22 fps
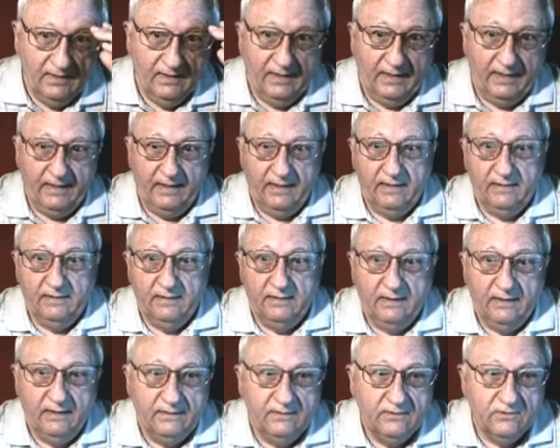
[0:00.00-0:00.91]
And,
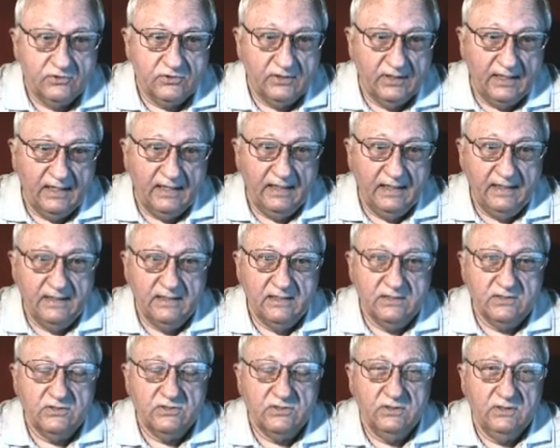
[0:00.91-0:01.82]
and the
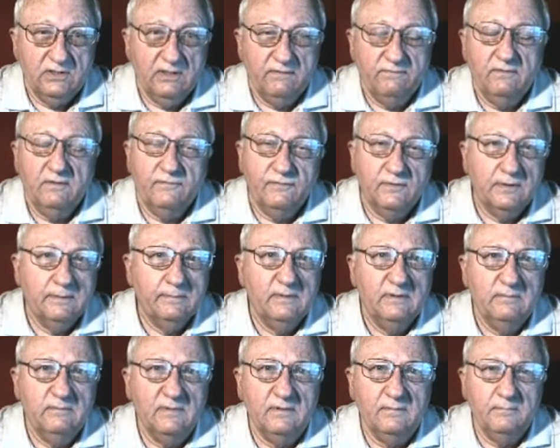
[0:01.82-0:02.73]
size of the
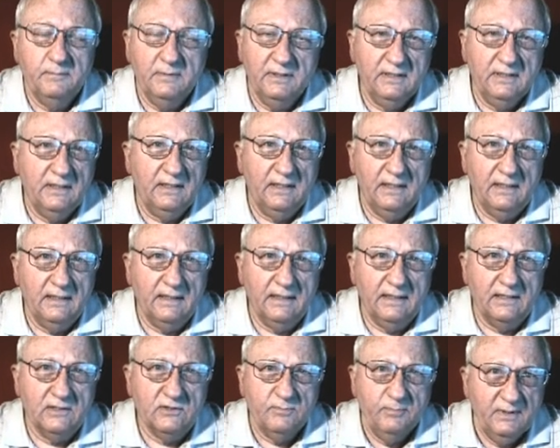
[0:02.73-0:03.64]
firmament being
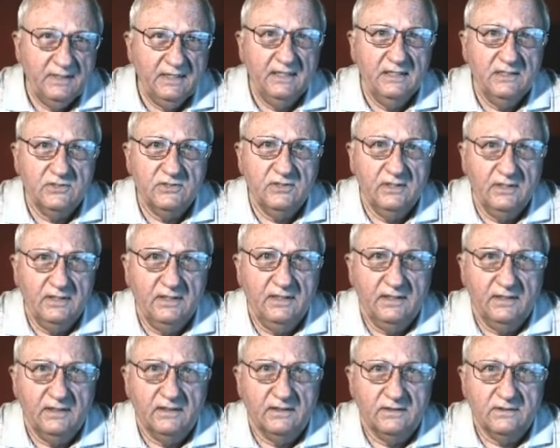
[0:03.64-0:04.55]
as big as it
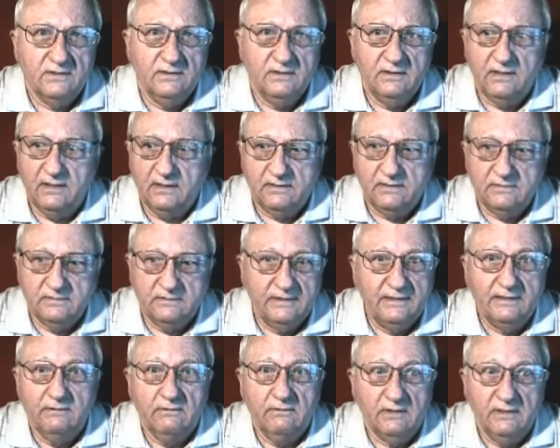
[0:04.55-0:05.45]
is, uh,
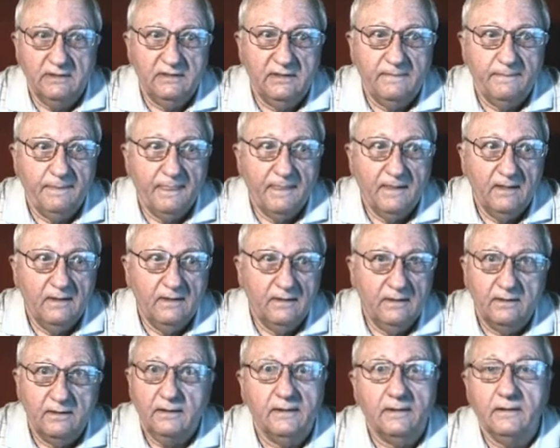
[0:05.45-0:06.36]
literally
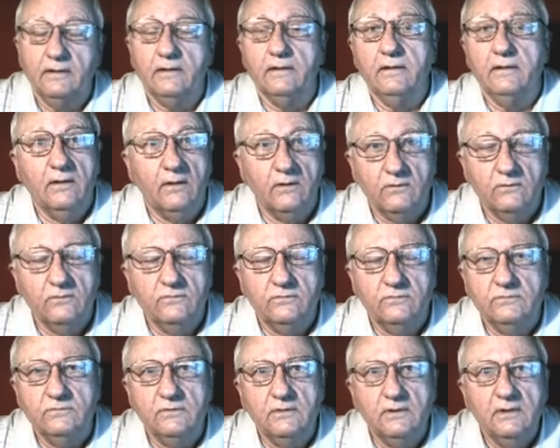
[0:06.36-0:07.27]
an
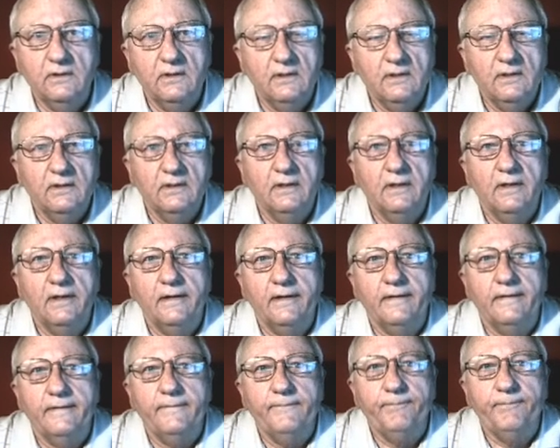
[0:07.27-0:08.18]
unknown
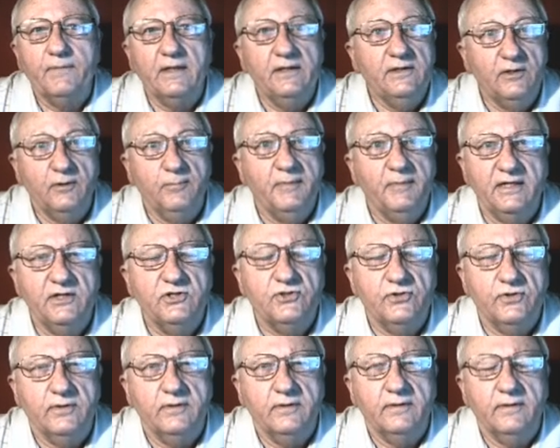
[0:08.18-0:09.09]
uh,
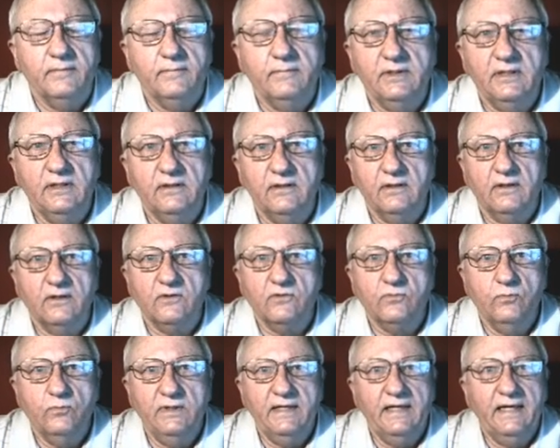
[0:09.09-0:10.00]
dimension
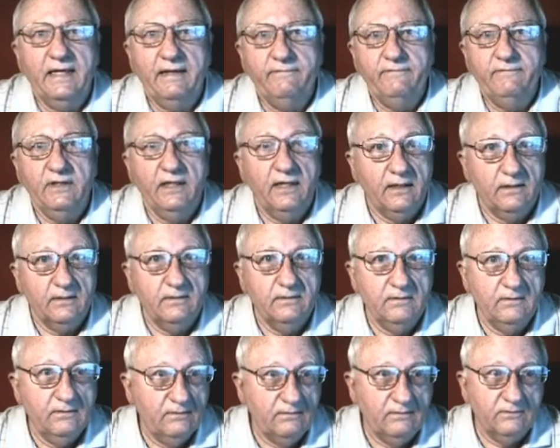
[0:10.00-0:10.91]
because we have yet
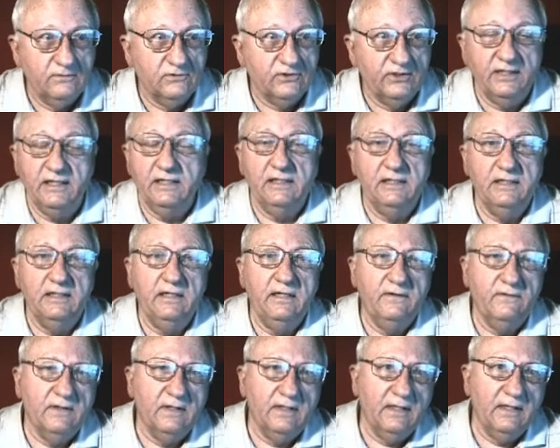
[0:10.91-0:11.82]
to send
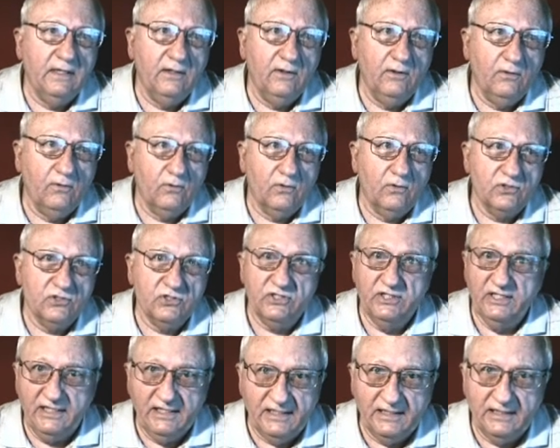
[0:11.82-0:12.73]
anything or
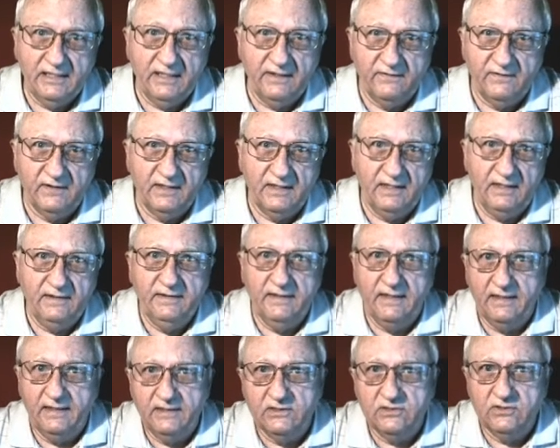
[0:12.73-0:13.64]
see anything
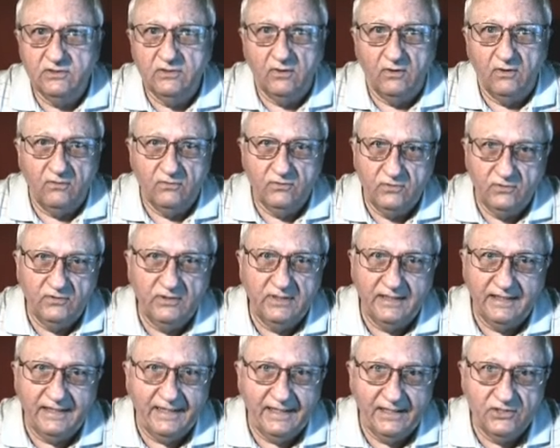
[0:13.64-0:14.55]
that has gone to
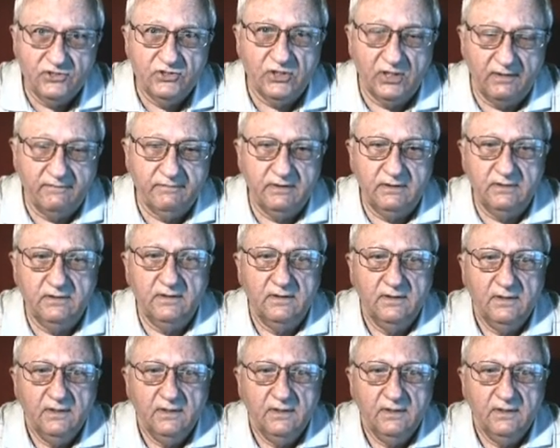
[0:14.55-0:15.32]
the edge of it,